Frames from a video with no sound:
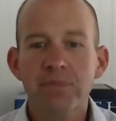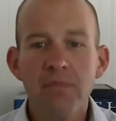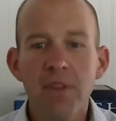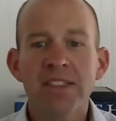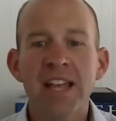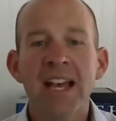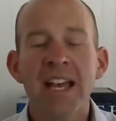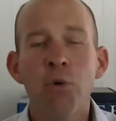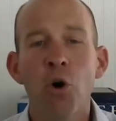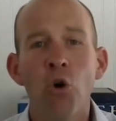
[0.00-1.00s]
that it
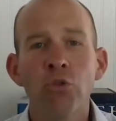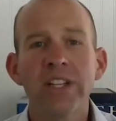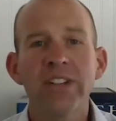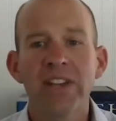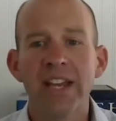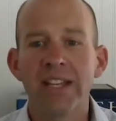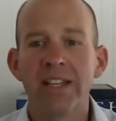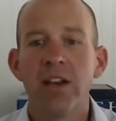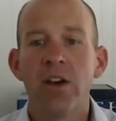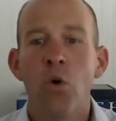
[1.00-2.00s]
will only take
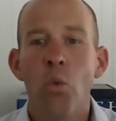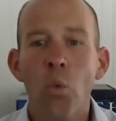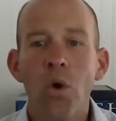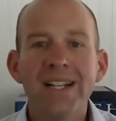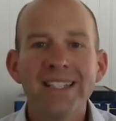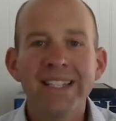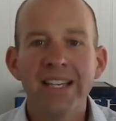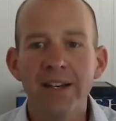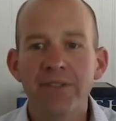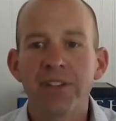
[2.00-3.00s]
one
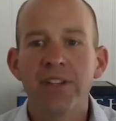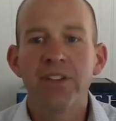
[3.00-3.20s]
gift